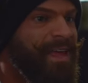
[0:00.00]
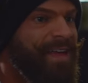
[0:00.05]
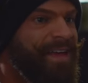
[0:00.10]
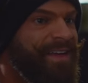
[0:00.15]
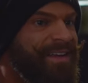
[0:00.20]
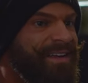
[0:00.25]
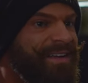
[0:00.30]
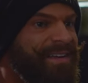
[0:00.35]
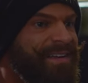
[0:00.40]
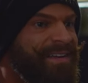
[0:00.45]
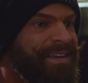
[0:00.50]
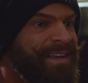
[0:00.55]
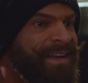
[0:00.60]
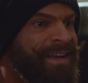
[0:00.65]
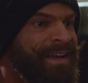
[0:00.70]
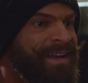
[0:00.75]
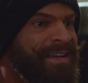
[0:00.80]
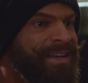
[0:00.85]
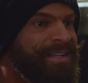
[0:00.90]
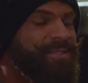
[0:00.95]
And
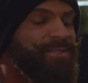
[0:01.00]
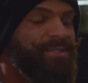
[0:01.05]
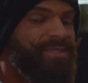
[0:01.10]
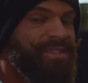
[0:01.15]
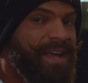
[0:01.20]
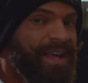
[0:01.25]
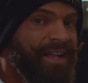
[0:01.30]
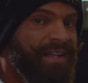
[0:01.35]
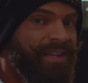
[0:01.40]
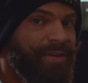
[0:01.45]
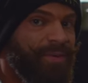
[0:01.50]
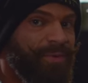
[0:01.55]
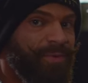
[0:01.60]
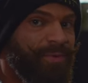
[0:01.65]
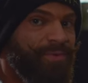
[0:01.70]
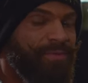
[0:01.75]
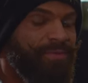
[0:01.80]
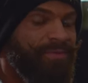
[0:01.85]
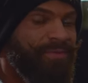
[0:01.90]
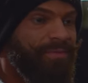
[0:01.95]
I need to tell
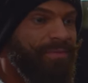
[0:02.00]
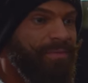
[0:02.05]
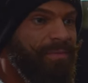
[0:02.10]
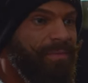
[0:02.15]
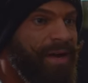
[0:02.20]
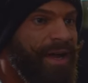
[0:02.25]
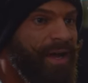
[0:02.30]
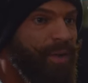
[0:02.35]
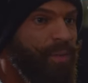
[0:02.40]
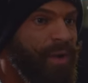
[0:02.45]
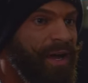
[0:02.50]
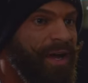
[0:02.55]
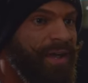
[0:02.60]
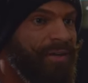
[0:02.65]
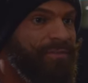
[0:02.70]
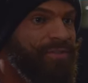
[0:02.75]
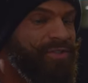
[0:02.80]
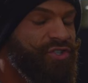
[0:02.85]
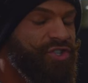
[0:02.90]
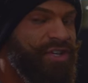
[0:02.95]
you, my
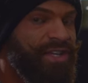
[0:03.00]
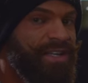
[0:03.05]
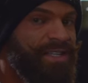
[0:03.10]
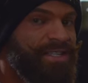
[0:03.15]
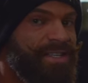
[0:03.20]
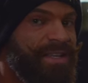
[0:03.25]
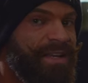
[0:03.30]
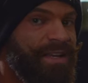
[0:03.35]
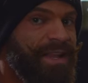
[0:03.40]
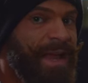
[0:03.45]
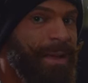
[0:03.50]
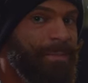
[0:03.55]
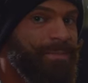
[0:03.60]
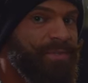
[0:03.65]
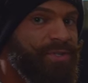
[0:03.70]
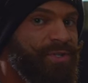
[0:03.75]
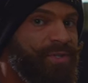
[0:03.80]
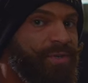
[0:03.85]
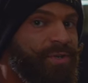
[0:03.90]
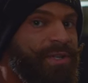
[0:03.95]
wife, she's an
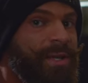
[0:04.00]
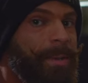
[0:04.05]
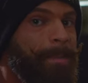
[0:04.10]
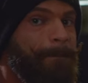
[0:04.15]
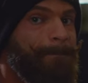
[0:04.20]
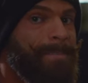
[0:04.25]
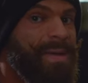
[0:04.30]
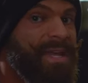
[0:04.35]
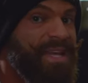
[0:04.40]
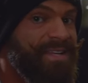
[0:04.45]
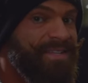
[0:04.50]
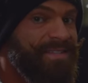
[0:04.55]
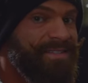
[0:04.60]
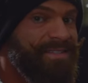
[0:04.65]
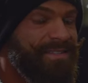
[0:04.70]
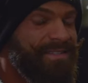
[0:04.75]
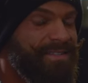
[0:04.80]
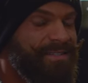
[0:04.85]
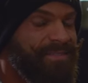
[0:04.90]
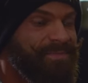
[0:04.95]
absolutely
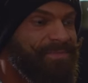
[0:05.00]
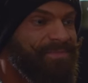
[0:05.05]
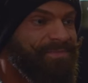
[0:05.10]
beast.